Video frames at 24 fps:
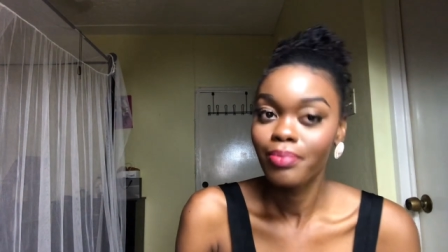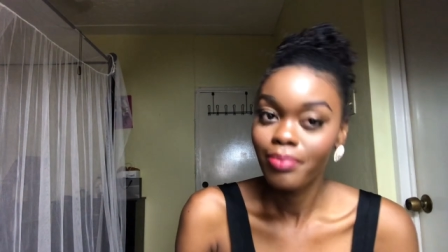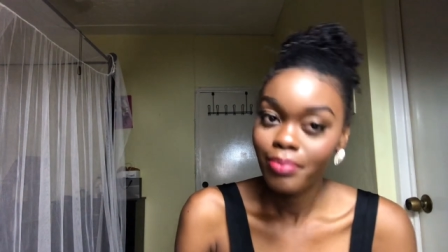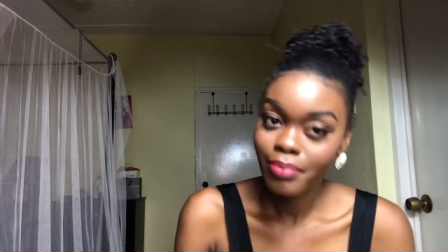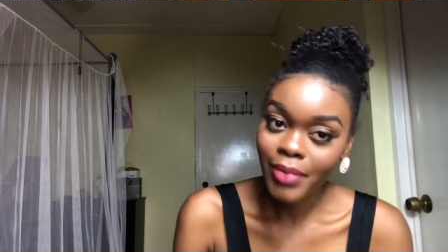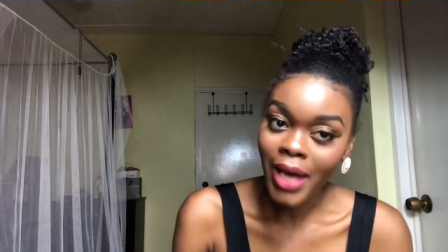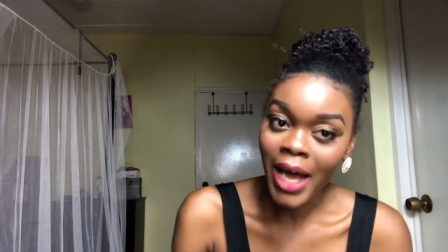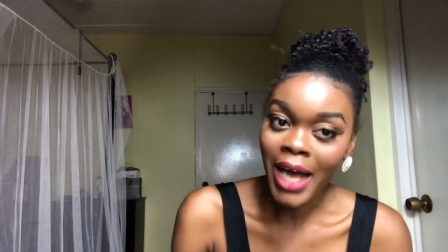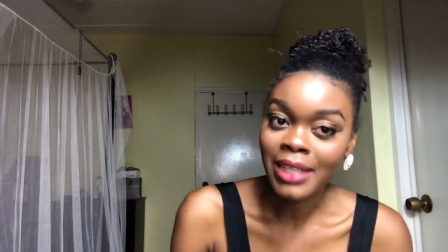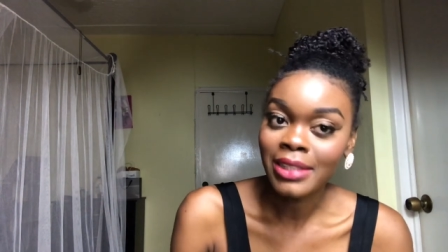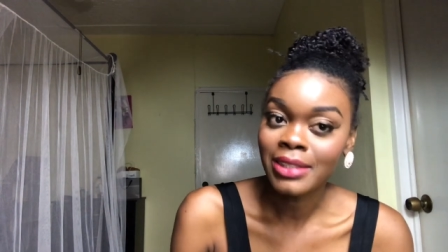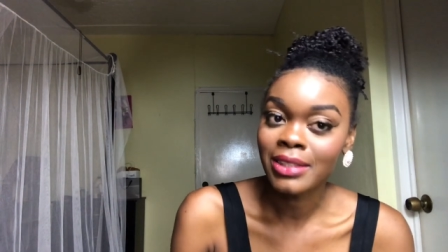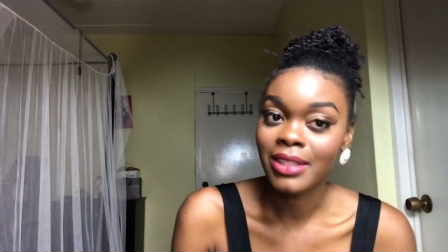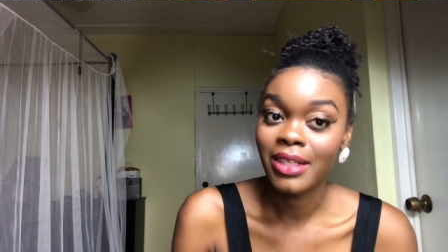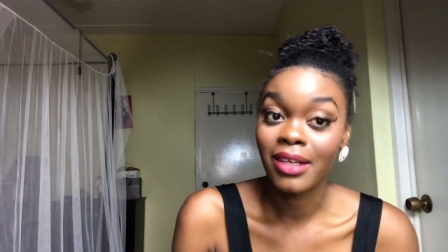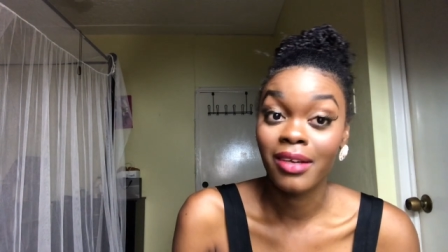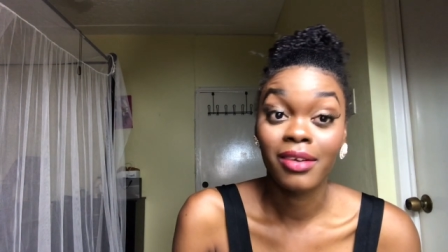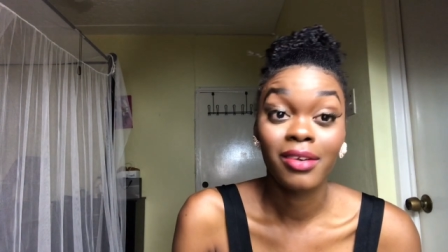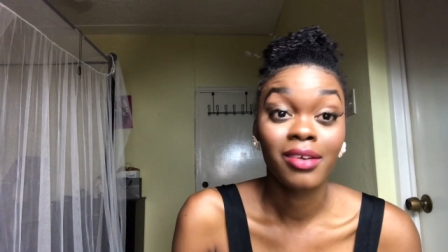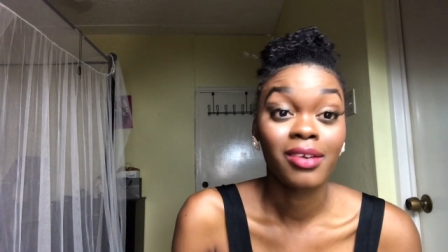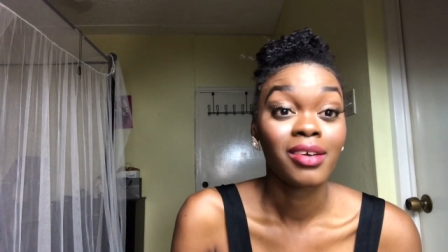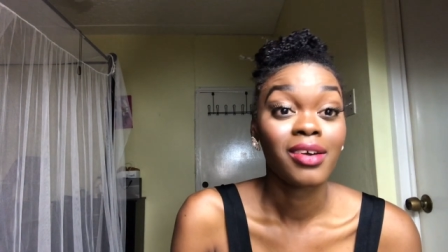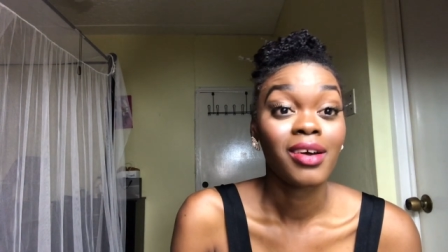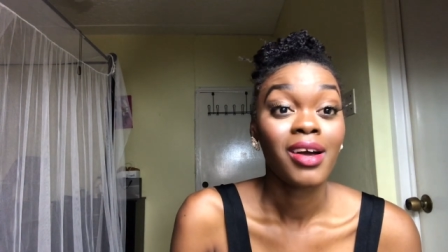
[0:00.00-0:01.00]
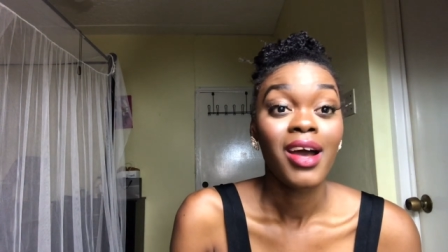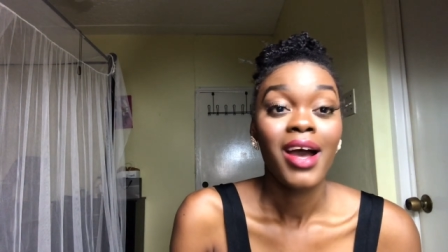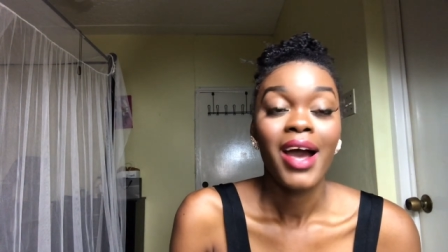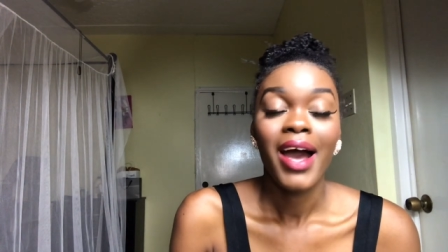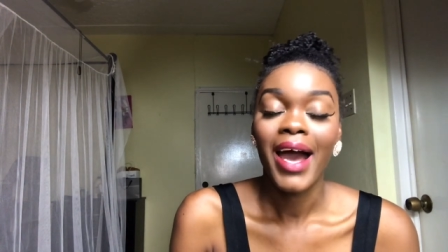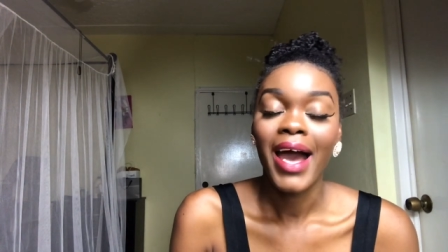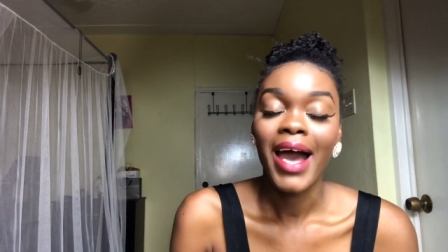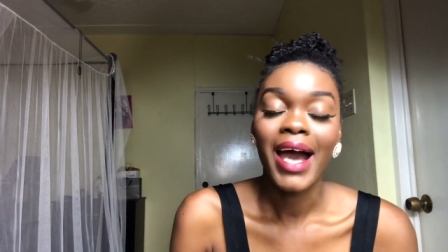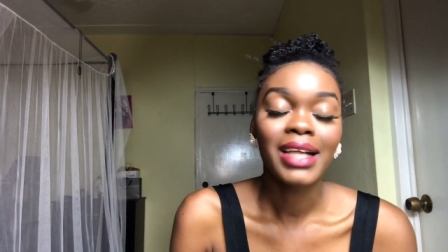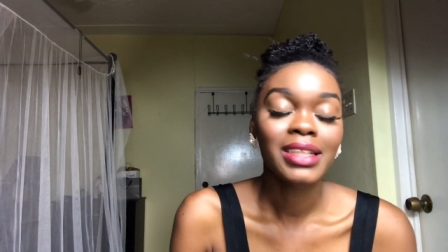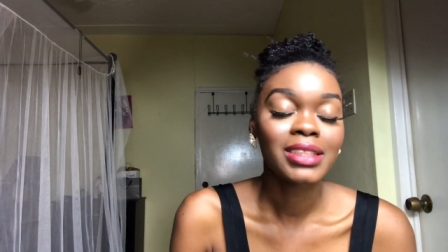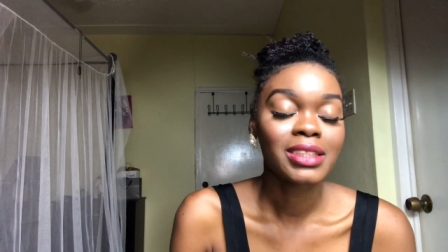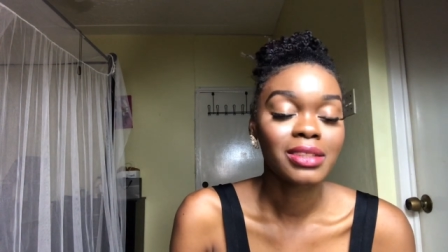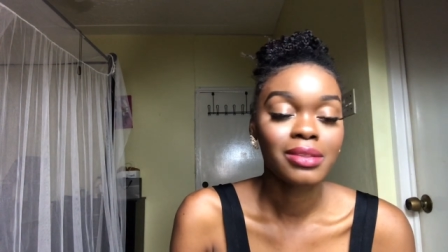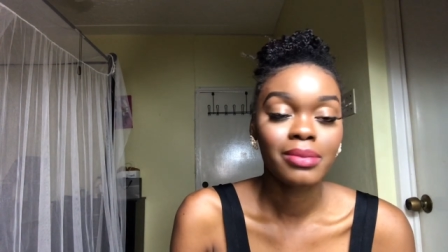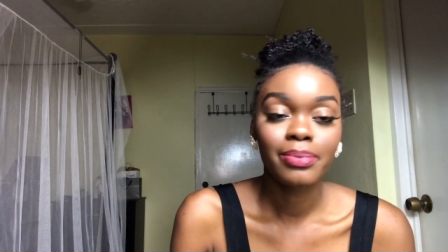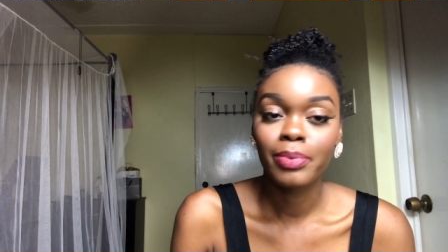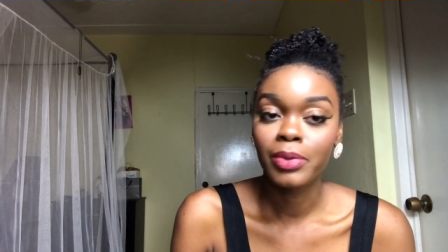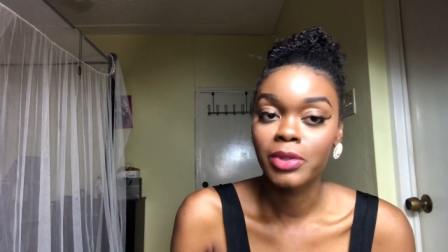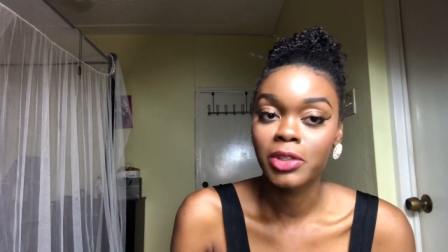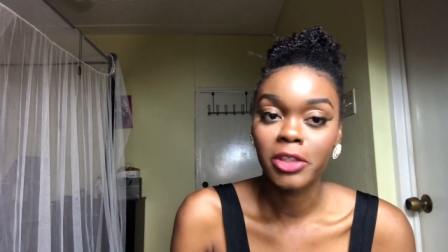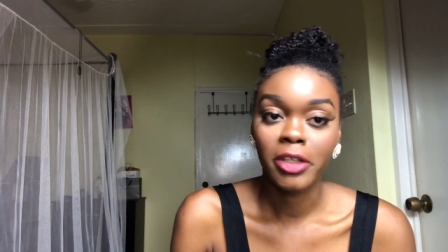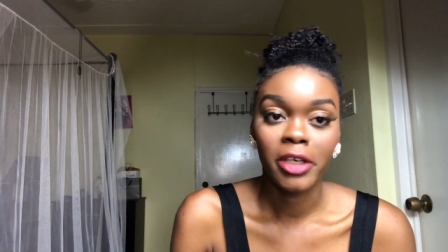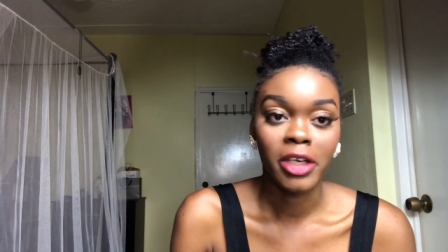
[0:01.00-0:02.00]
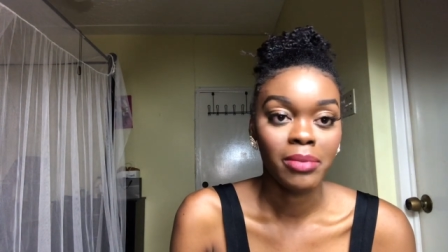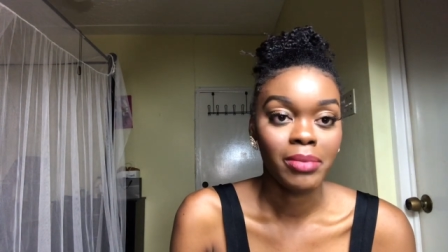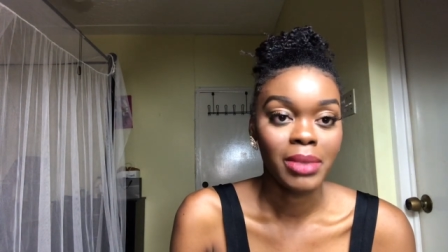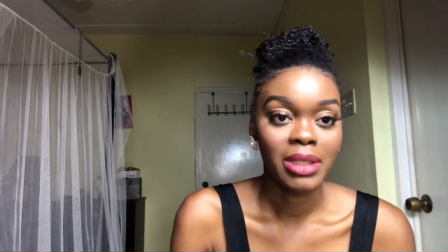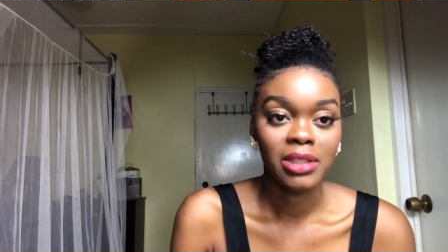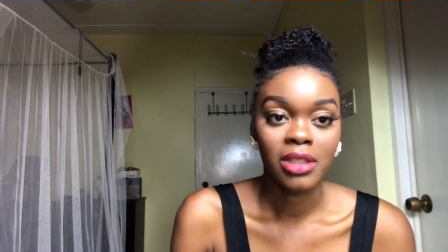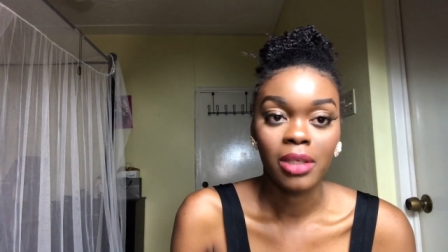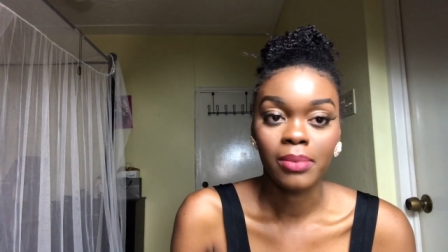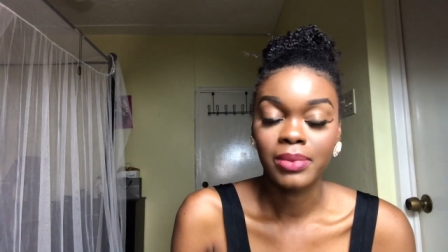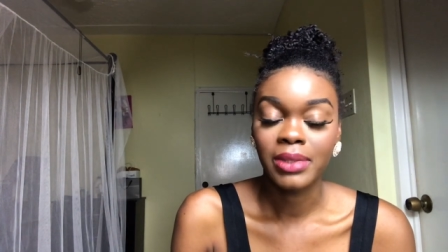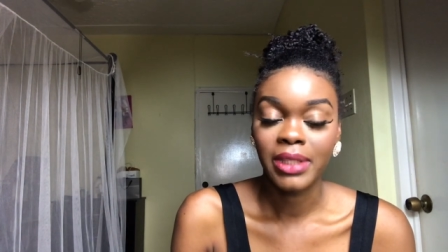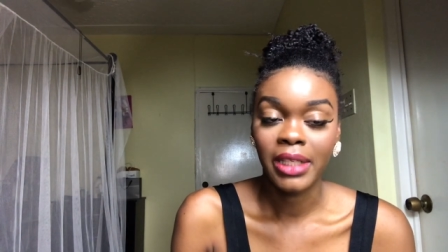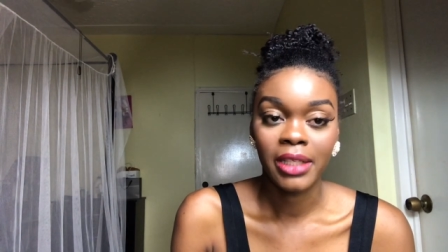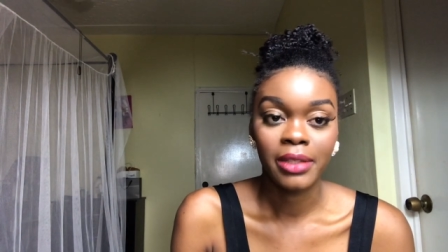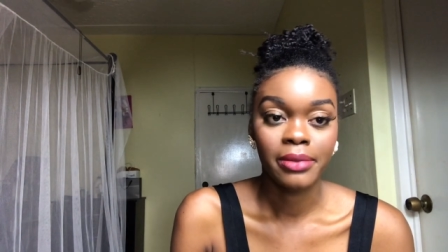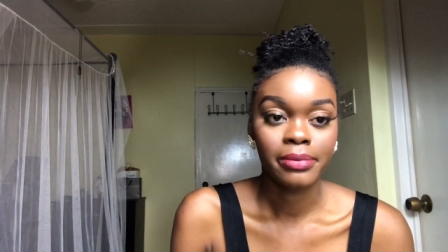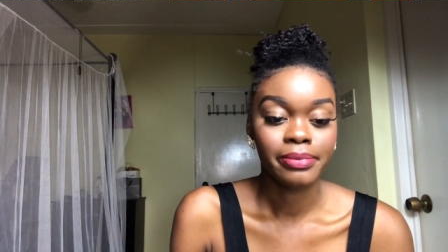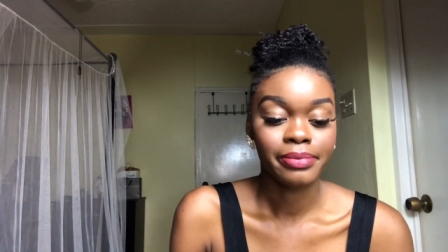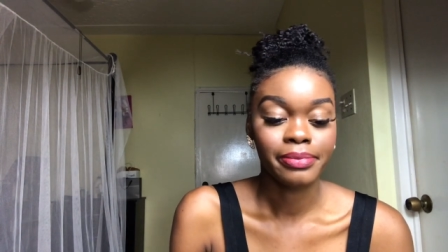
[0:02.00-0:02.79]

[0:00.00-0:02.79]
had to I had to put her in my top ten.